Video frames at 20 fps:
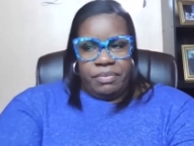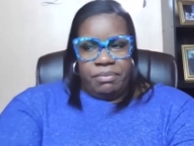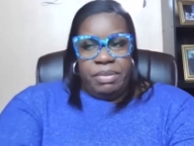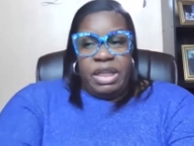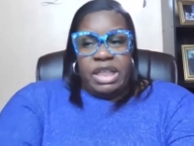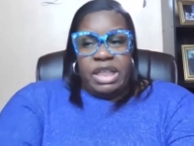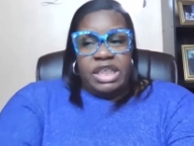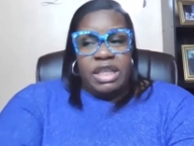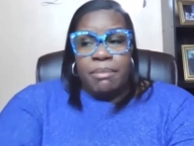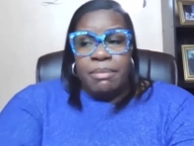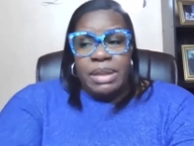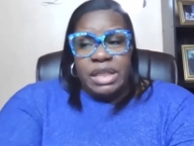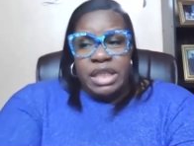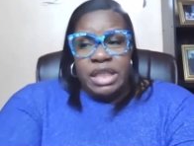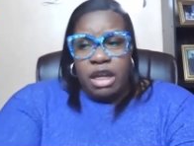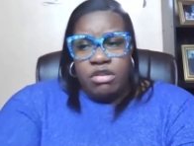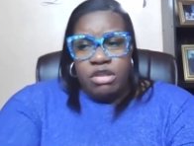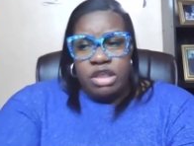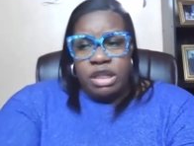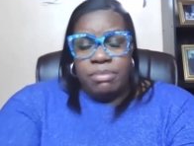Because let me
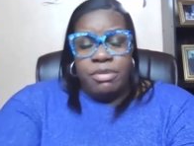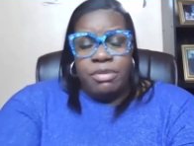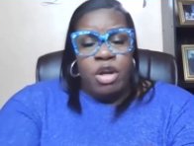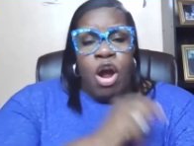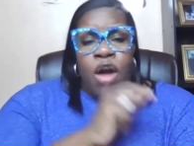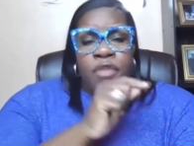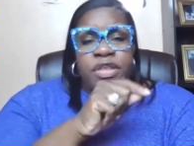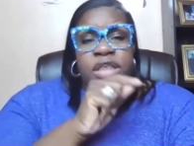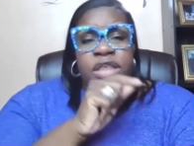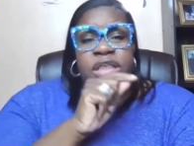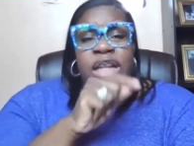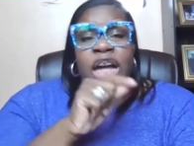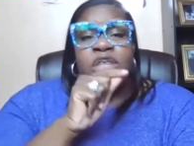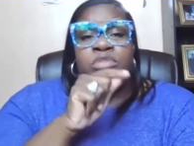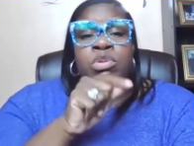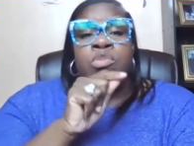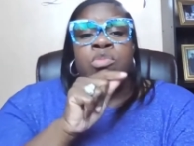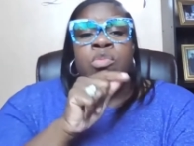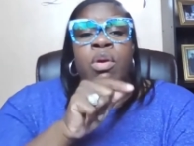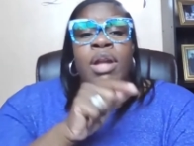tell you something, oftentimes
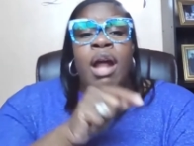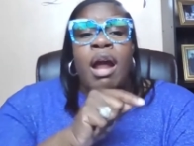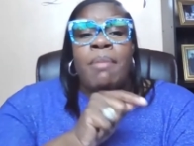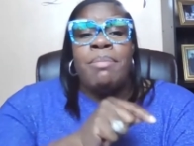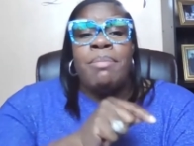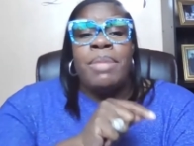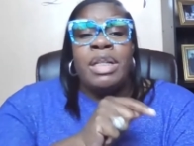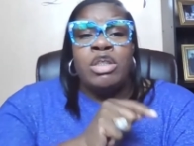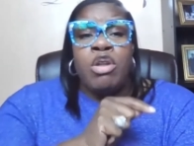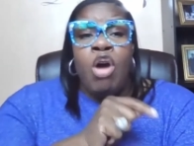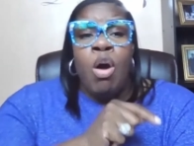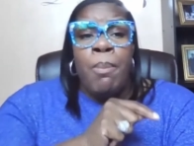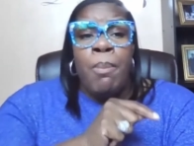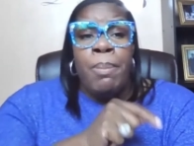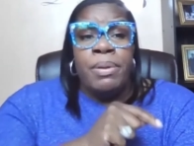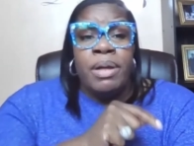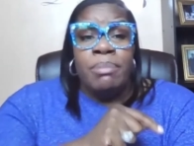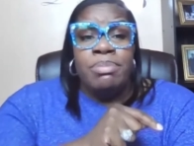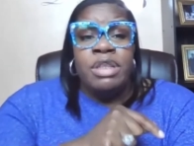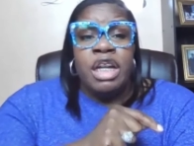we want our men to
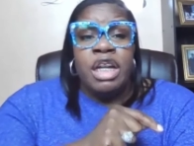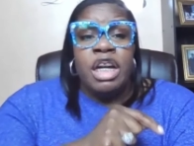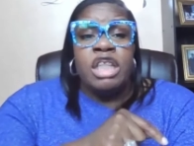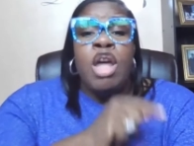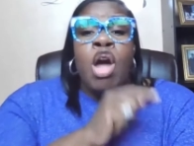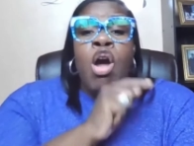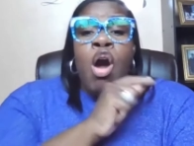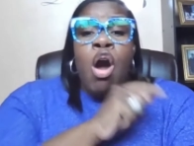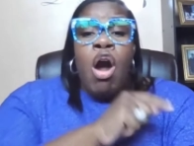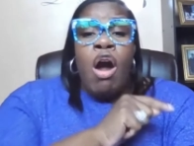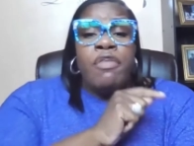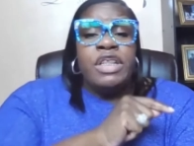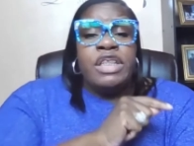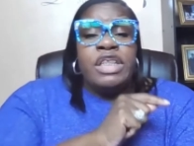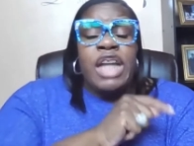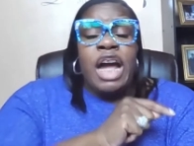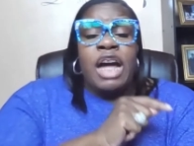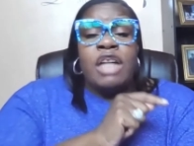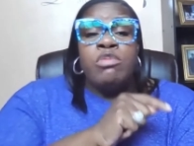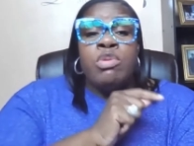open up to us.
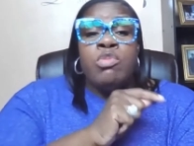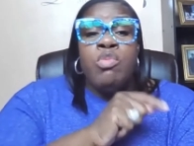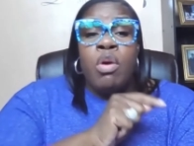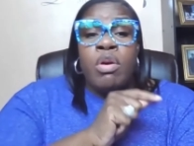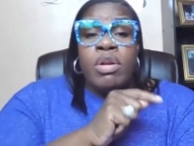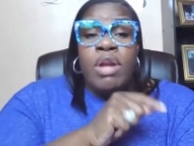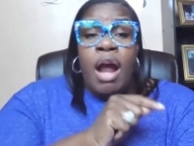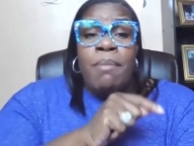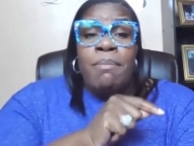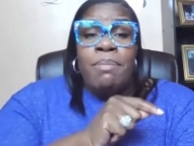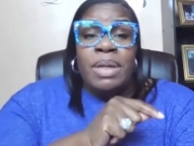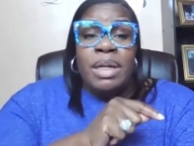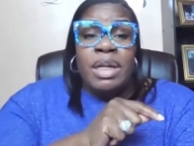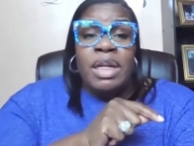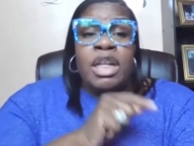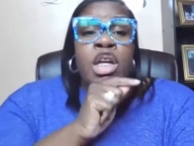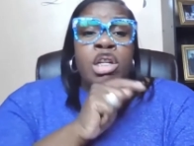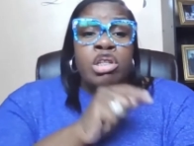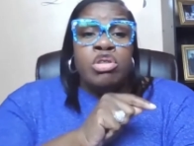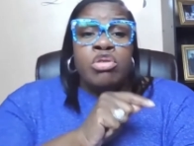Oftentimes we want our
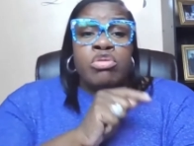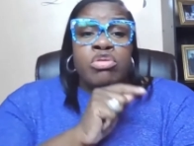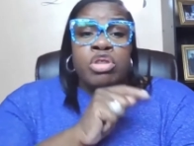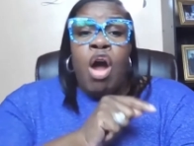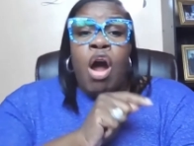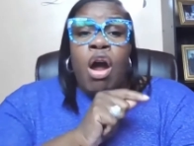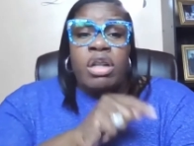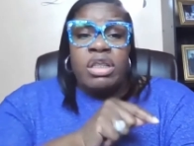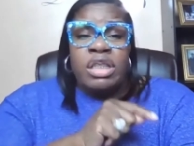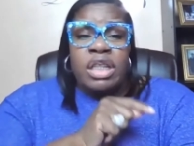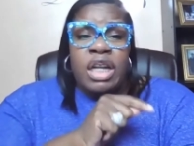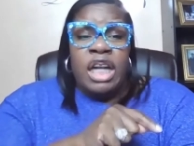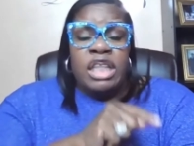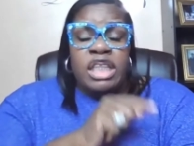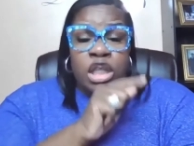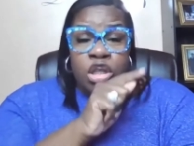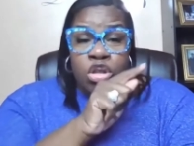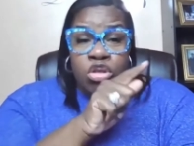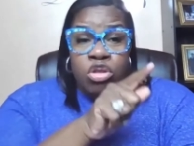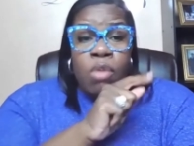men to talk to
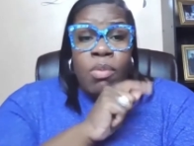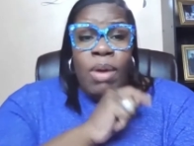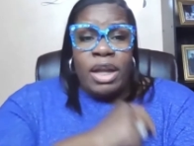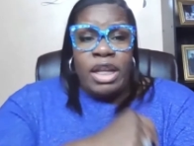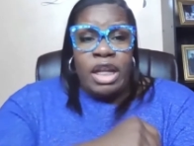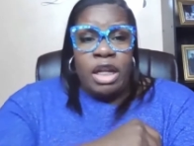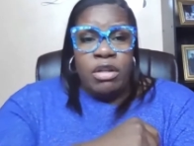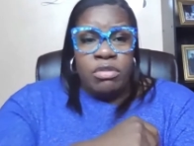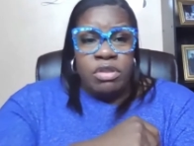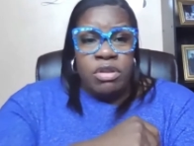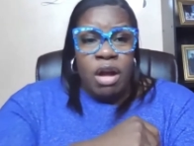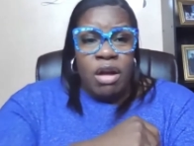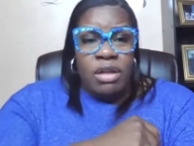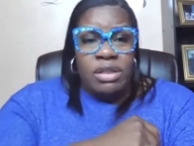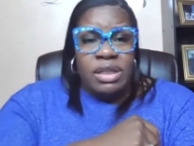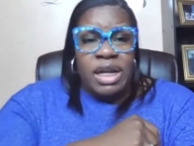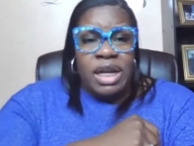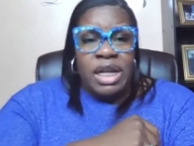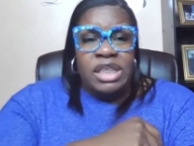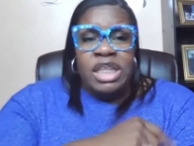us. And you know why they don't talk
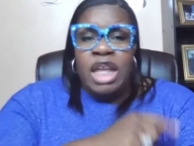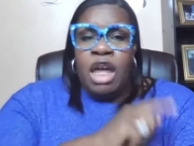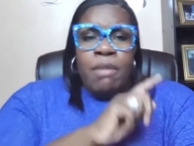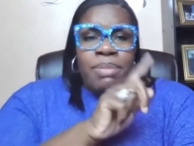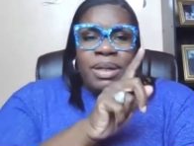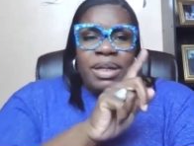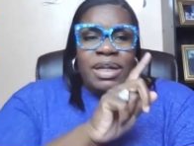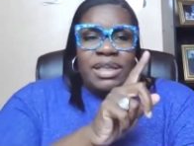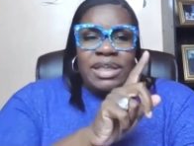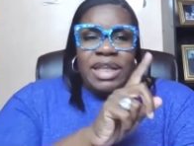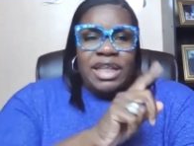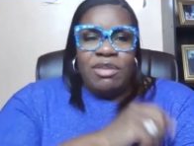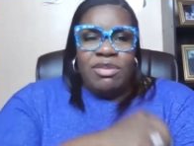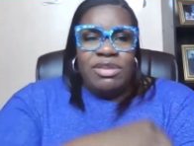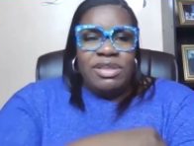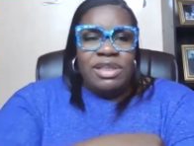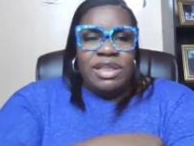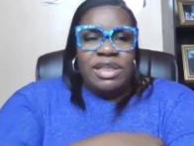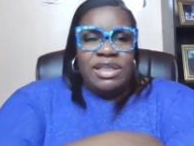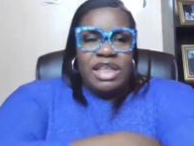to us? Because they don't
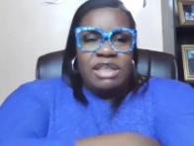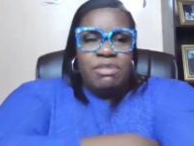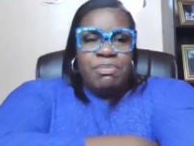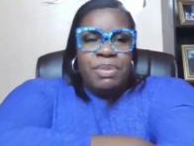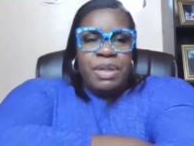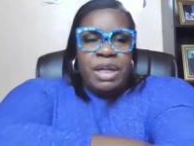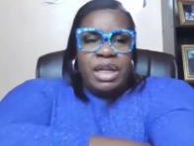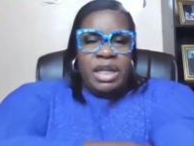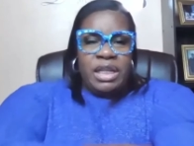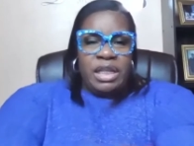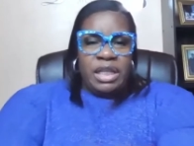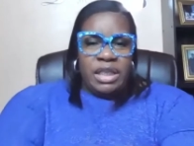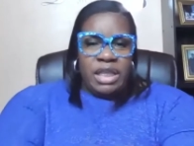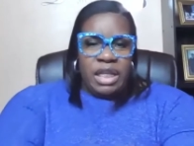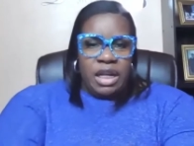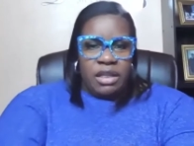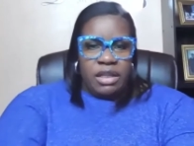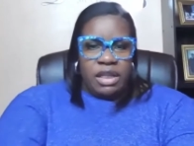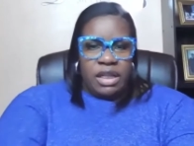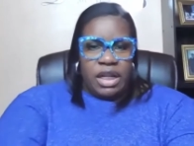sense us being
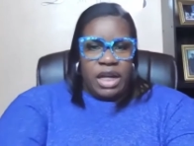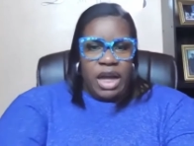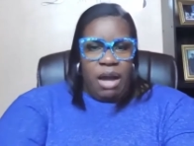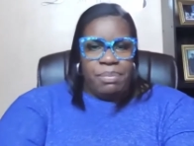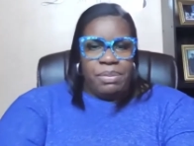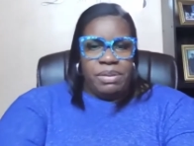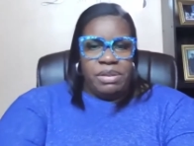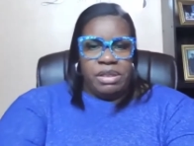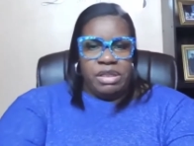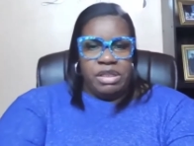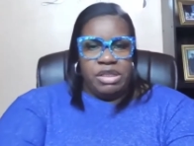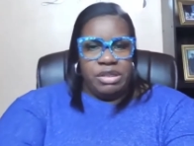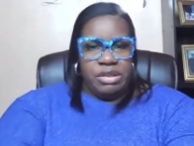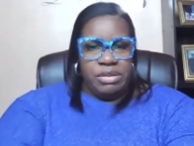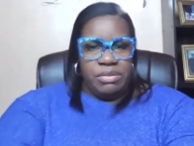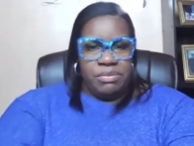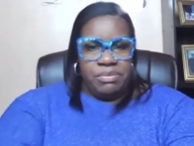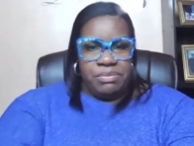anything other than competition.